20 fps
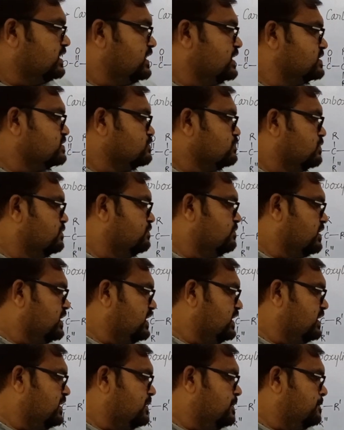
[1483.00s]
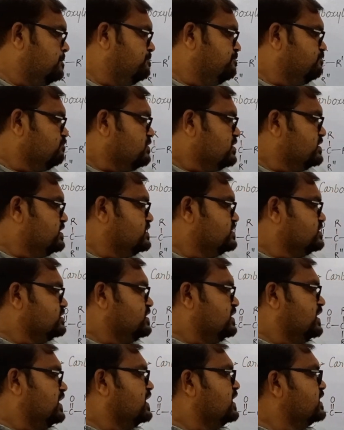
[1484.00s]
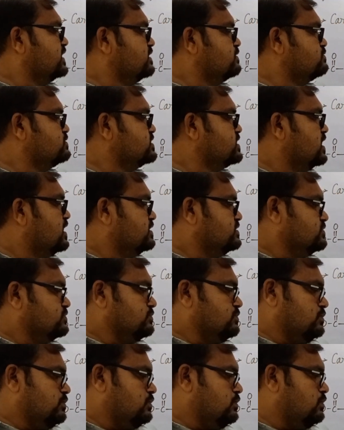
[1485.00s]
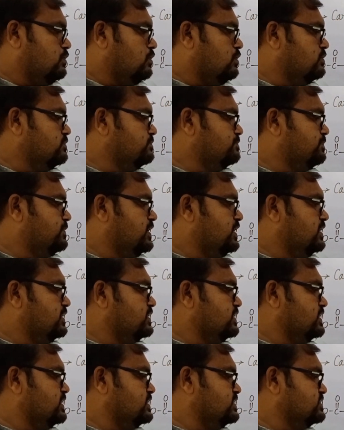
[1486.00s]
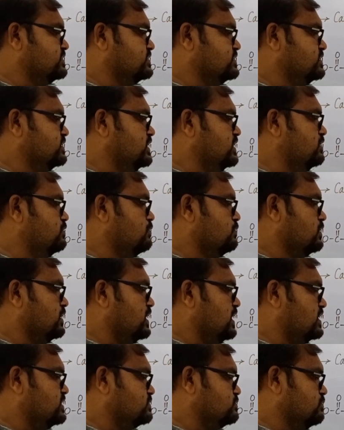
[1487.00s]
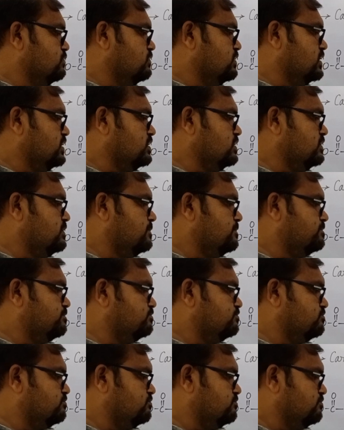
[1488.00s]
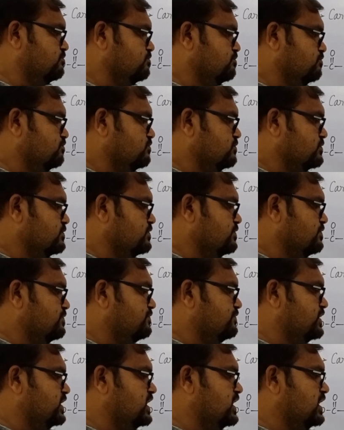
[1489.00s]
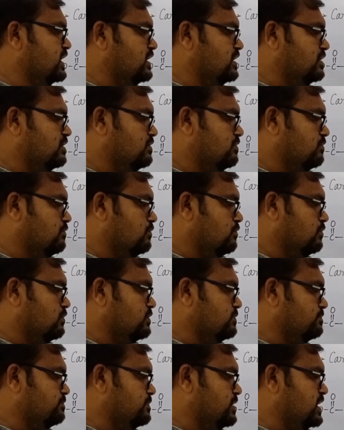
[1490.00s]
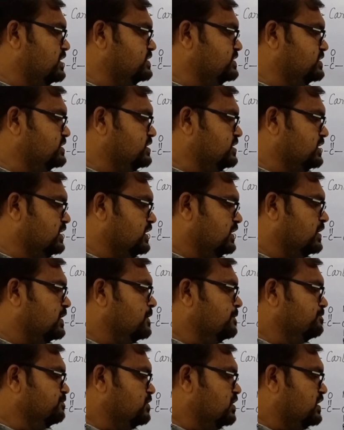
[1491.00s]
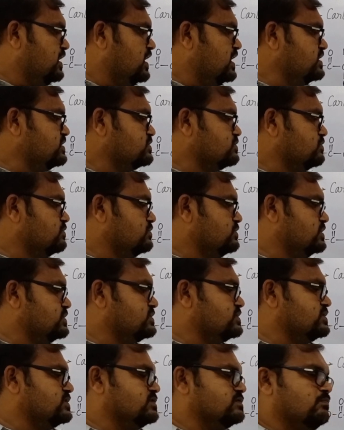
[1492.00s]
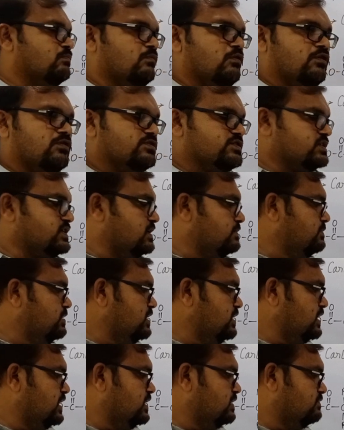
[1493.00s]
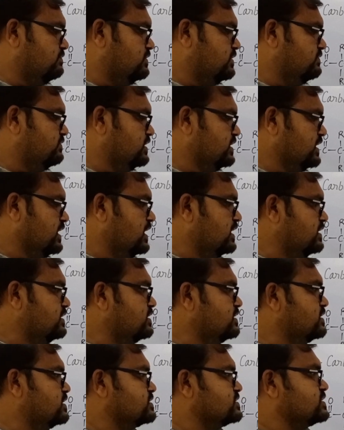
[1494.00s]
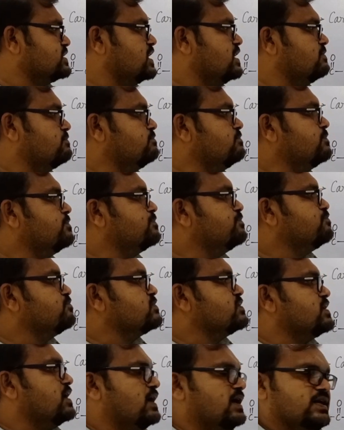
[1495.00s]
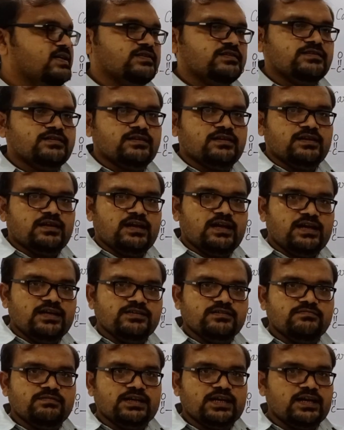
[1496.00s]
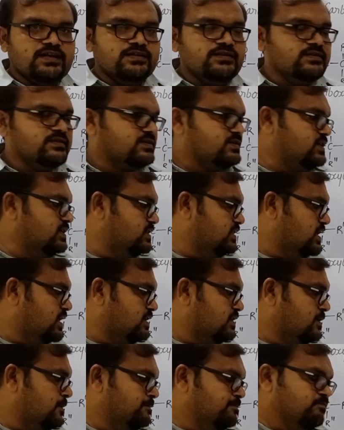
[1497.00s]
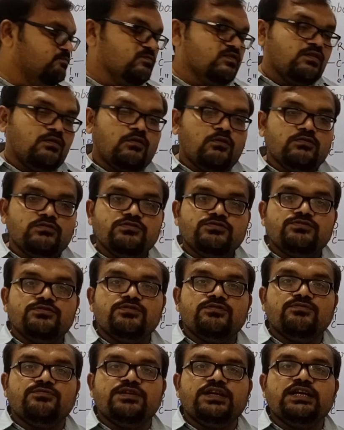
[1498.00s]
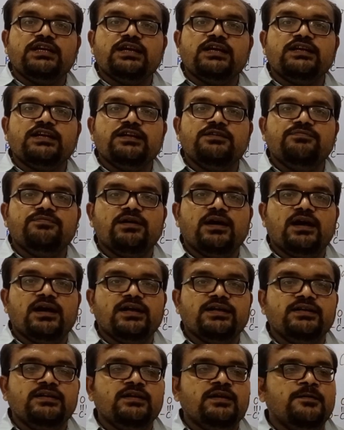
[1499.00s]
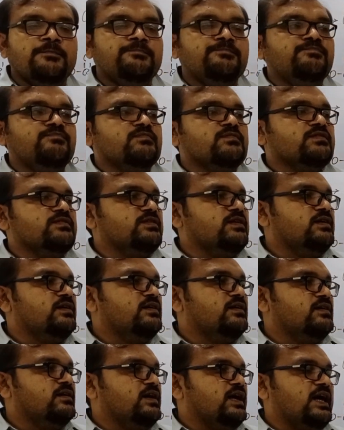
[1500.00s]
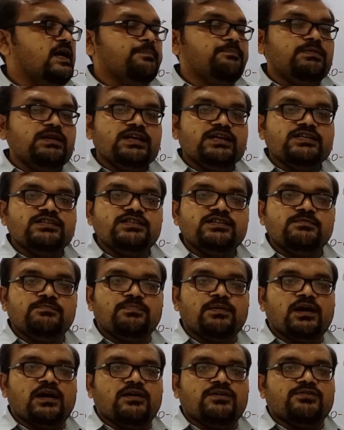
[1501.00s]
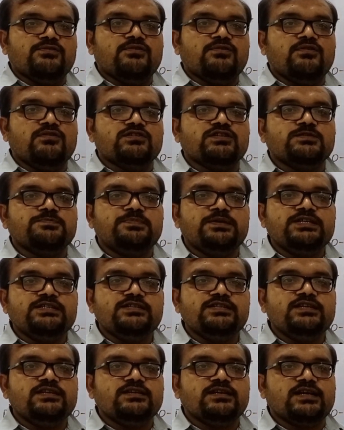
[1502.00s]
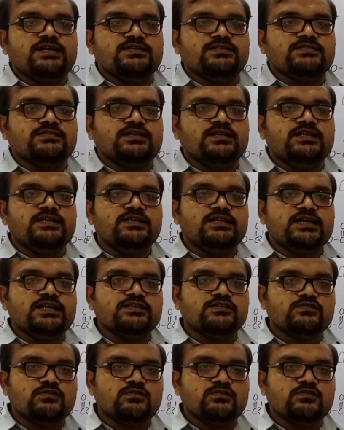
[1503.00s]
case of A, this negative charge or lone pair is delocalized over phenyl or benzene ring, right? So this is more stable and we will get the same ester. As we can see that also we can define the application part or special case in case